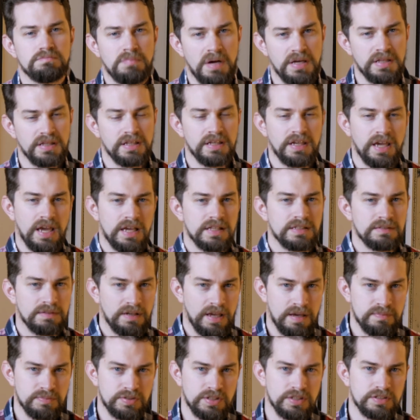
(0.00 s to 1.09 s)
mainly
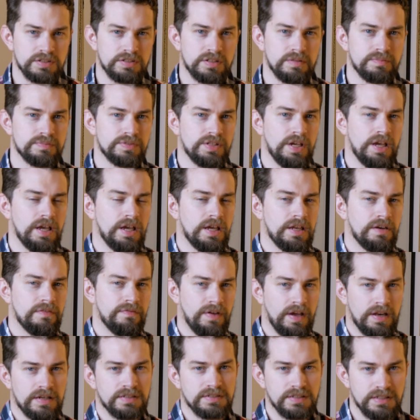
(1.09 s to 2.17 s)
game systems and
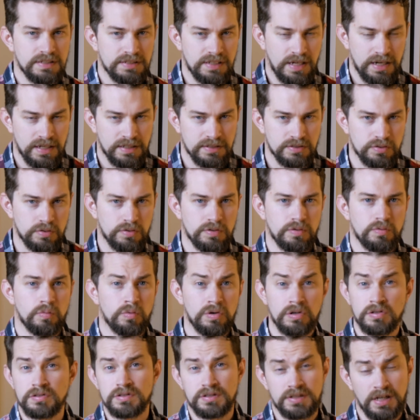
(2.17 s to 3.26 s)
fantasy settings or
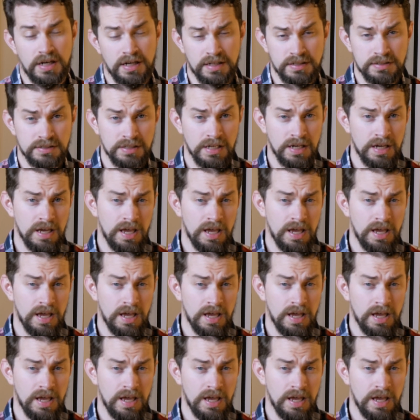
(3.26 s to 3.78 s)
world settings,